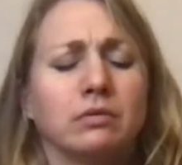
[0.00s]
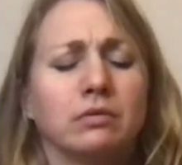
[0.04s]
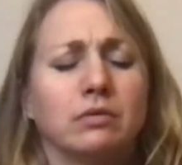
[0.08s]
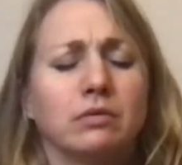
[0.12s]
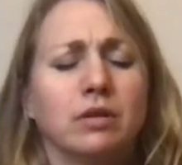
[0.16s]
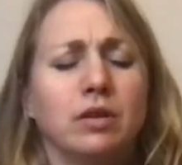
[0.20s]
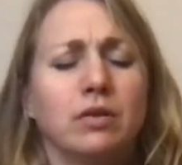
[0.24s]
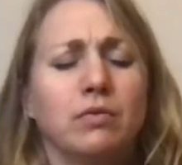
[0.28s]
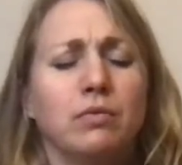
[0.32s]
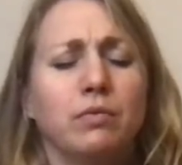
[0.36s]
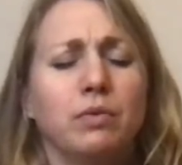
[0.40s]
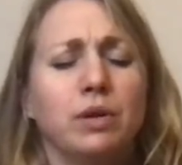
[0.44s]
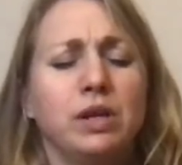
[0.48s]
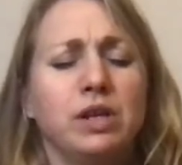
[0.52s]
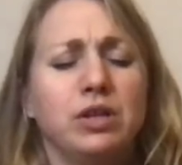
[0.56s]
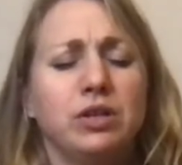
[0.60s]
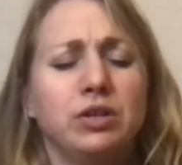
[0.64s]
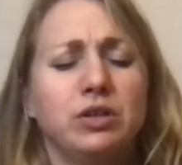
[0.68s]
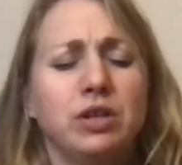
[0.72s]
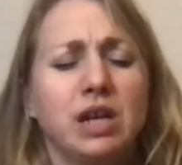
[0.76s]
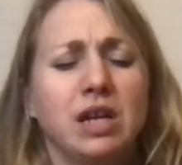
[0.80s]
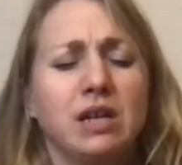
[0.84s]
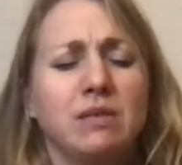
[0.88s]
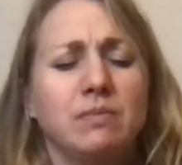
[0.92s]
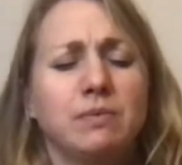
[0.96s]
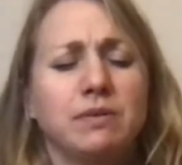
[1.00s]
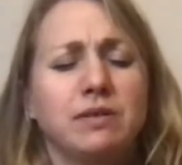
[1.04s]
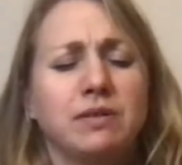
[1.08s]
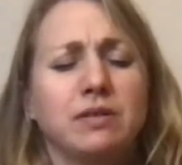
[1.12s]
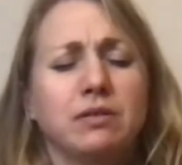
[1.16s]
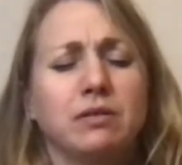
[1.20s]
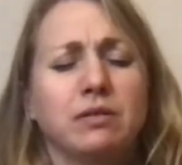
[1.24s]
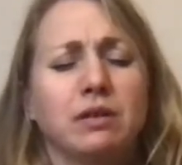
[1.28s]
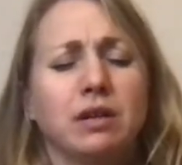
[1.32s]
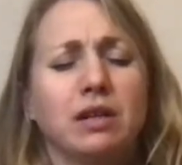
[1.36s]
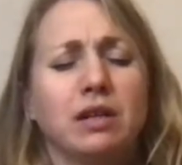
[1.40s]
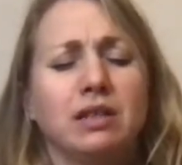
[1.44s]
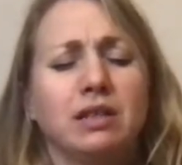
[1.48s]
that reshapes
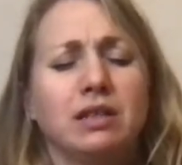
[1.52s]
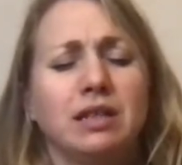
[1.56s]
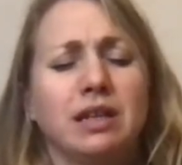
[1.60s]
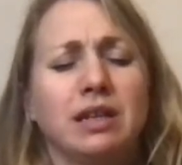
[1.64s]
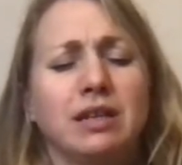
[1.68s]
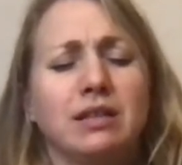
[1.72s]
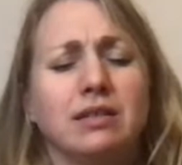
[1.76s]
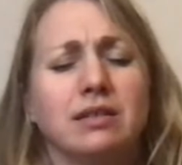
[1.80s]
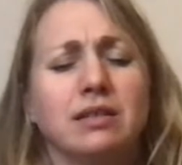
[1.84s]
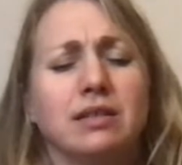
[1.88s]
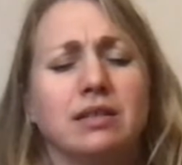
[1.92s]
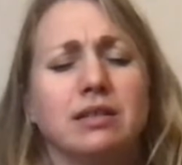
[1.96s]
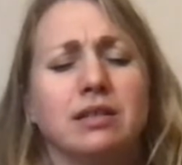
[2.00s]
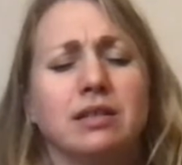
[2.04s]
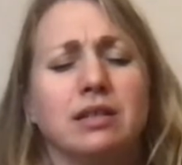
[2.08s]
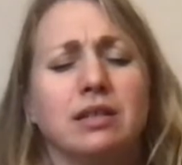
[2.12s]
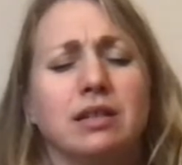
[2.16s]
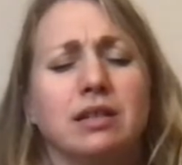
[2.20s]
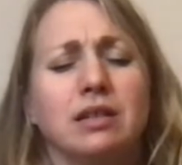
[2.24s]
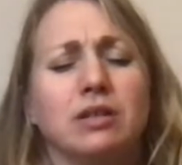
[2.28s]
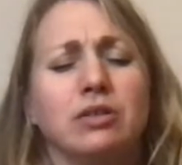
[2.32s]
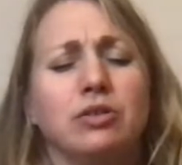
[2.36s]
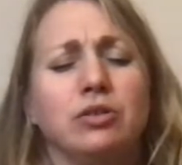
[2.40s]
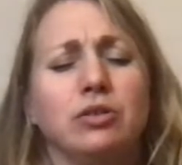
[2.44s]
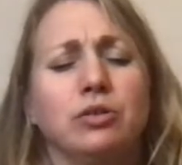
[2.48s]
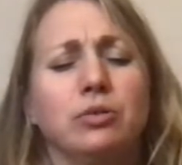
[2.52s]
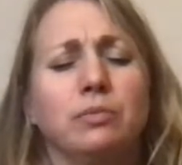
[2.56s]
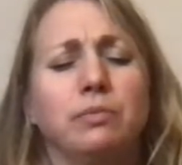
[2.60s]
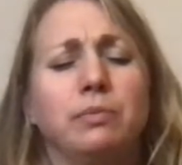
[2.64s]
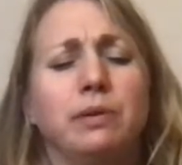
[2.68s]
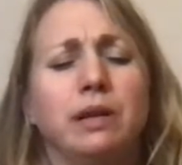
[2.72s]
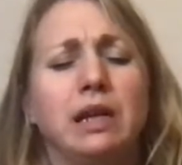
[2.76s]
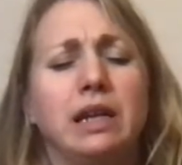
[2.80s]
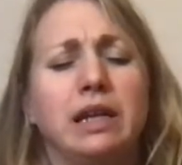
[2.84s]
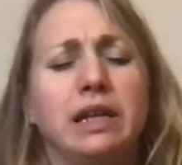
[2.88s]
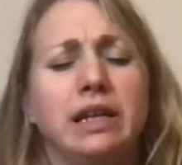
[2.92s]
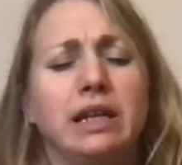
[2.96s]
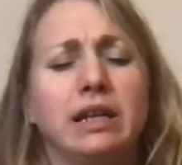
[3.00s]
your identity and your
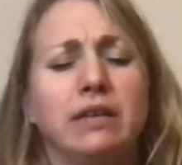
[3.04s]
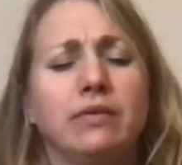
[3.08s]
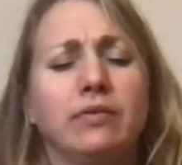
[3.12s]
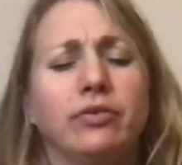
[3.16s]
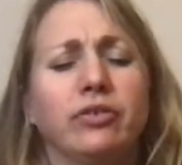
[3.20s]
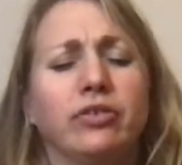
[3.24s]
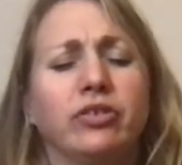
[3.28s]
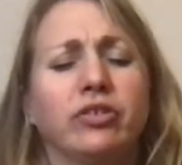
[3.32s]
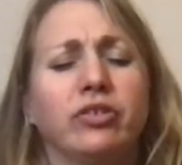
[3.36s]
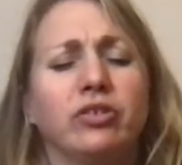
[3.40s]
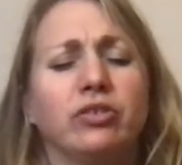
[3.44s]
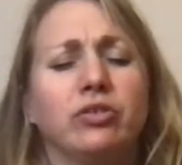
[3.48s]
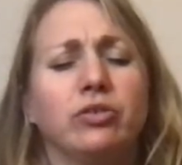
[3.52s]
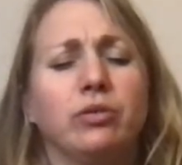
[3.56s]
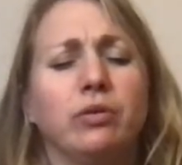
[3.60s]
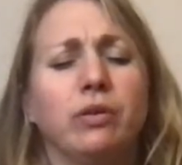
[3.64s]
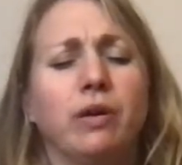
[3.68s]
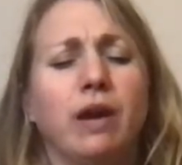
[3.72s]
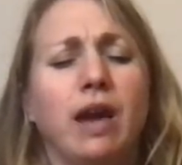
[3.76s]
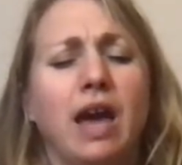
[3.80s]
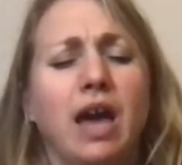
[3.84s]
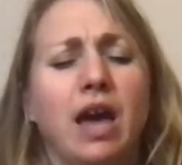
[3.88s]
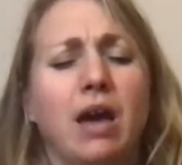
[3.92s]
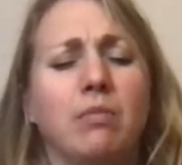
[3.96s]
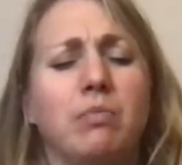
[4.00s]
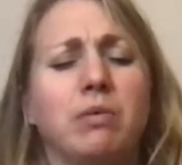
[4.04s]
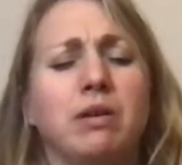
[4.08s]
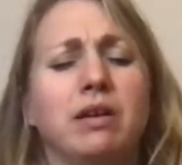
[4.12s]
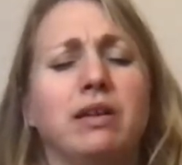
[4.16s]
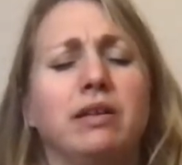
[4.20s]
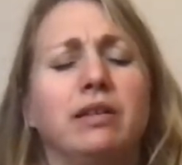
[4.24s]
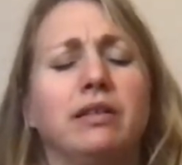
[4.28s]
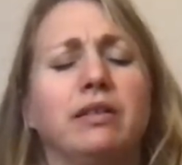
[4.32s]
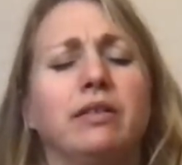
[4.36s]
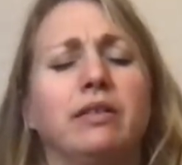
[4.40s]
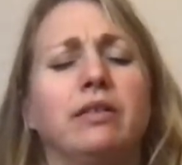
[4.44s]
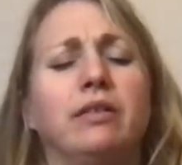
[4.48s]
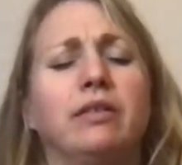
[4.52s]
beliefs and your
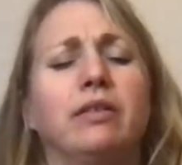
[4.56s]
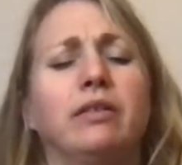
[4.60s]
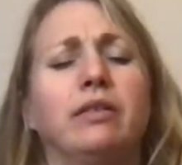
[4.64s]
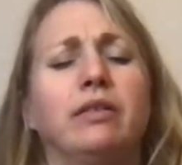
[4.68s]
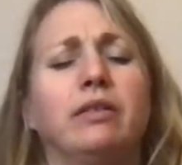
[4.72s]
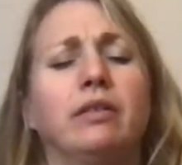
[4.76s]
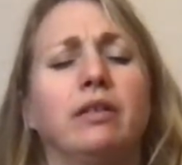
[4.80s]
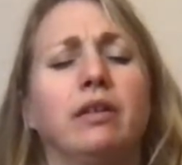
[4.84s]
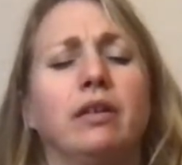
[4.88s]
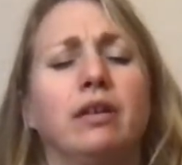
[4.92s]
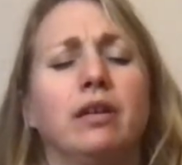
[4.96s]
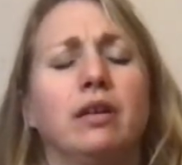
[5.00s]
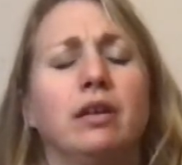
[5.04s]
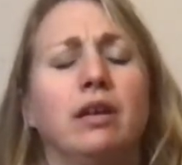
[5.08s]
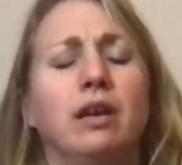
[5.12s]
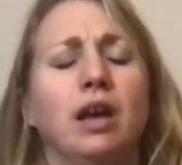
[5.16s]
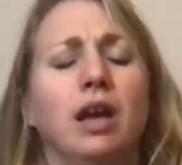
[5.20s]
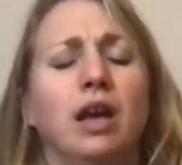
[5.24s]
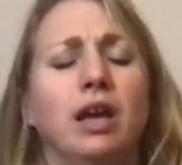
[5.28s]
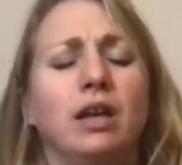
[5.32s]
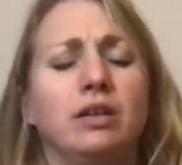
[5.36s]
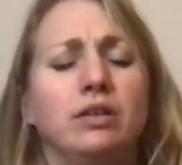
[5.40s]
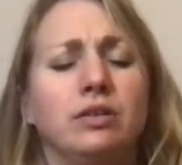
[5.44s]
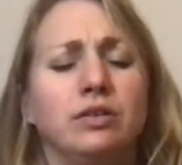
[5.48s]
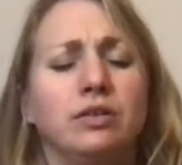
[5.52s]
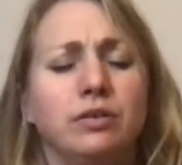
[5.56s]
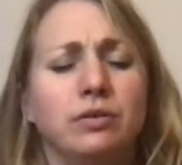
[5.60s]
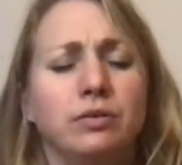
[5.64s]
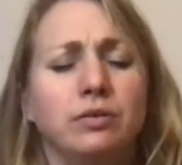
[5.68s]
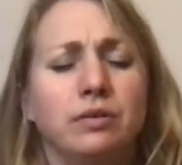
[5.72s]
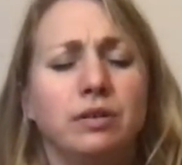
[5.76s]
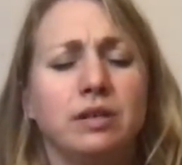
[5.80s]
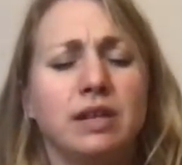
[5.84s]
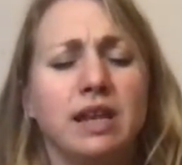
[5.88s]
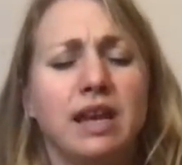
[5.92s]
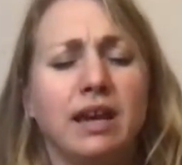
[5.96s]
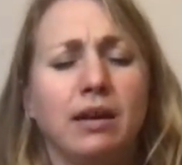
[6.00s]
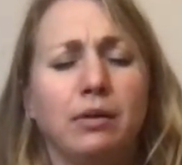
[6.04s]
habits and your
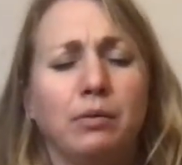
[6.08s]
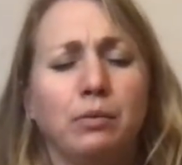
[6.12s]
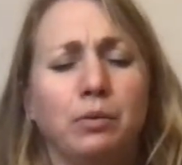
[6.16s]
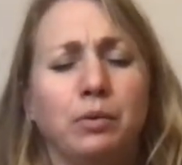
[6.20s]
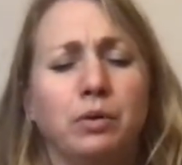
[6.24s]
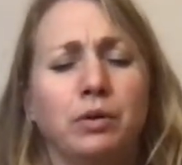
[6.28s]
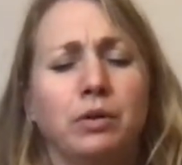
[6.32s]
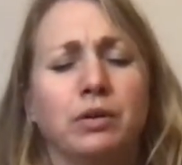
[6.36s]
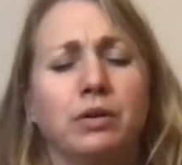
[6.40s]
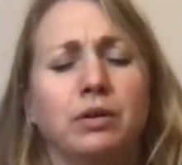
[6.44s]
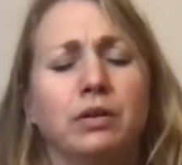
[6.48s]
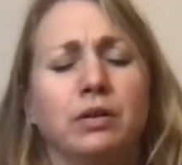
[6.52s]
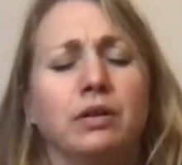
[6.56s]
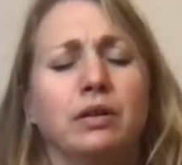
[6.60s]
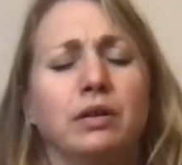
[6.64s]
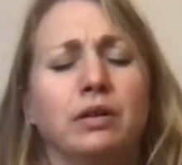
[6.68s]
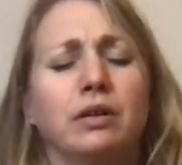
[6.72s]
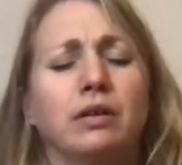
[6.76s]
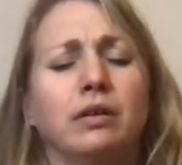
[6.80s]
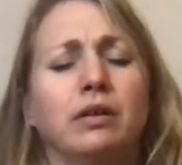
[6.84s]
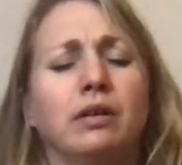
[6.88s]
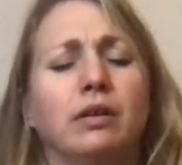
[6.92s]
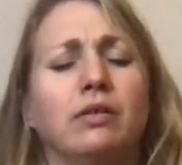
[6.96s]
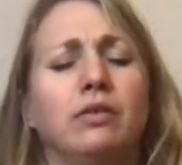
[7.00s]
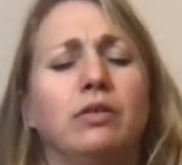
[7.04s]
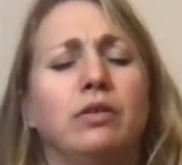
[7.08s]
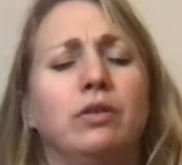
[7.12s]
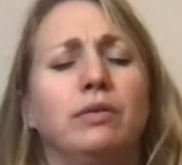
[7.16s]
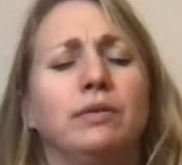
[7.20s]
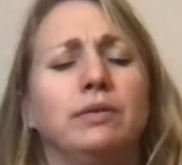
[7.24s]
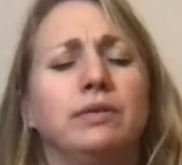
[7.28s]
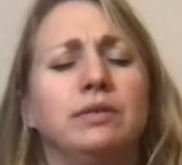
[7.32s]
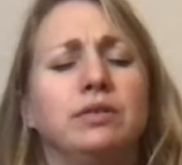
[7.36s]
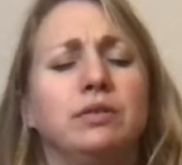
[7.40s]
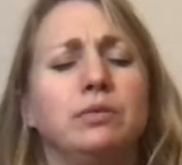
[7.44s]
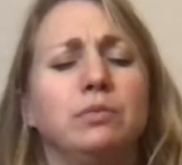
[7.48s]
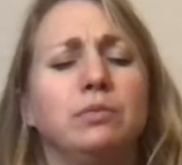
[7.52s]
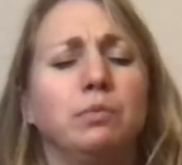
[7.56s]
network and
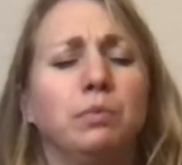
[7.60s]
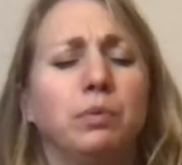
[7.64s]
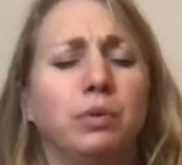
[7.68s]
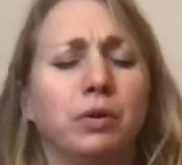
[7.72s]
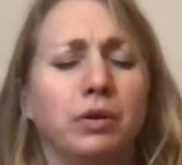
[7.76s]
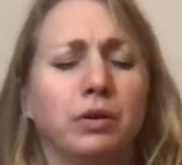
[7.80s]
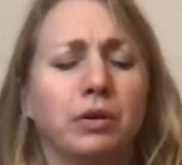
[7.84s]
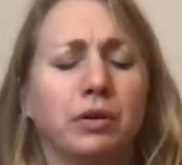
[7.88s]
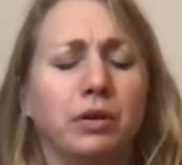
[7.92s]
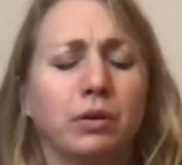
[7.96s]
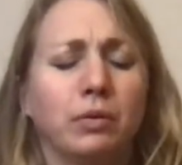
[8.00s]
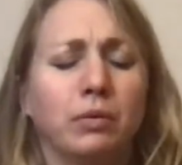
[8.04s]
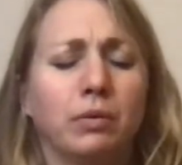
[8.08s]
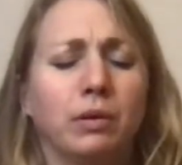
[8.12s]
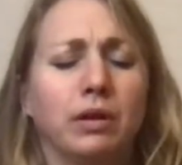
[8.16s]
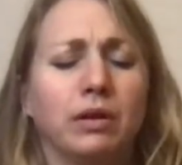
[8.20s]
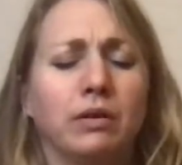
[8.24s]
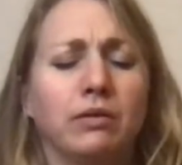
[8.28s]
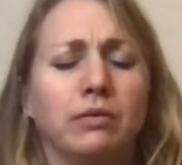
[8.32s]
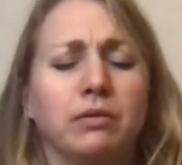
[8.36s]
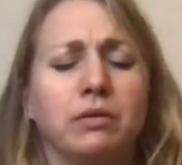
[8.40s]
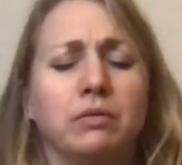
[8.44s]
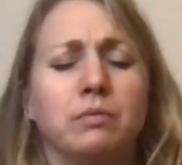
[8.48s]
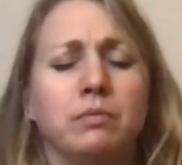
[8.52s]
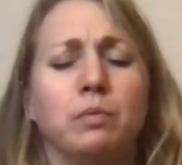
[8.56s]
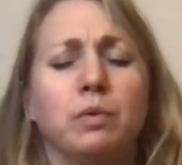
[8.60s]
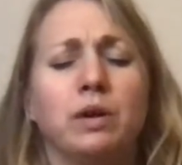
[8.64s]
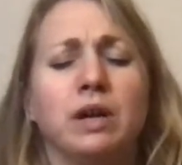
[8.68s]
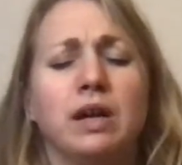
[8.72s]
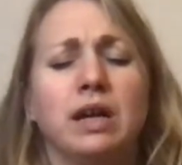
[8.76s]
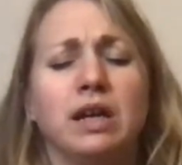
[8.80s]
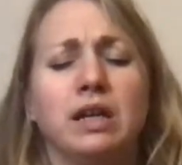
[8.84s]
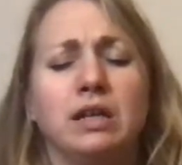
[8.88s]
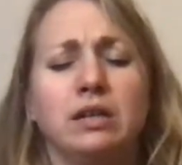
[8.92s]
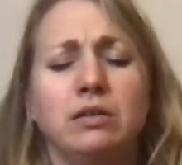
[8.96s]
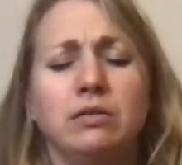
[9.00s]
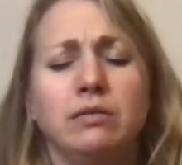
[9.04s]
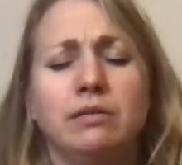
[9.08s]
those you work with and
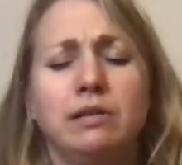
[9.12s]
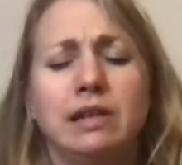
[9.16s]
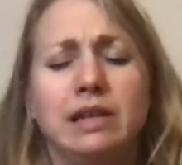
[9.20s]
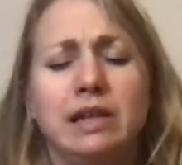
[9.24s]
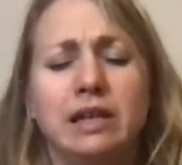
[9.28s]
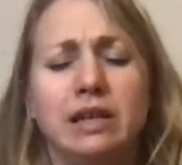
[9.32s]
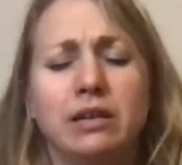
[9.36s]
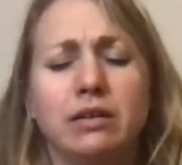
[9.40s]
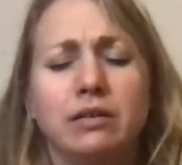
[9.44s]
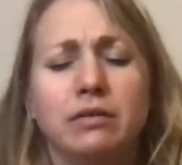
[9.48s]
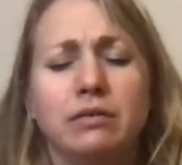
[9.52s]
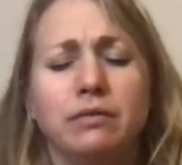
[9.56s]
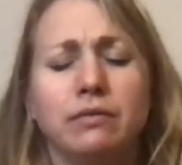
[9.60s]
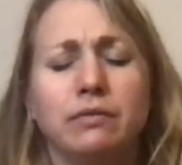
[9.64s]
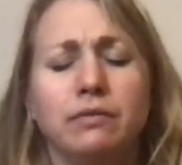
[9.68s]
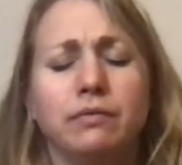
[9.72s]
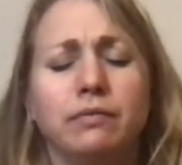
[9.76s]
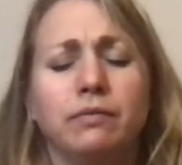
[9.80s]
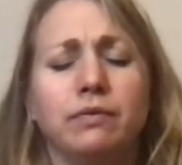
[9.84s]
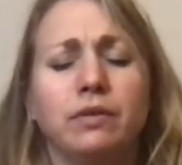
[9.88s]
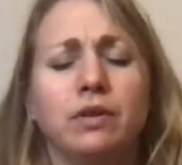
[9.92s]
where you live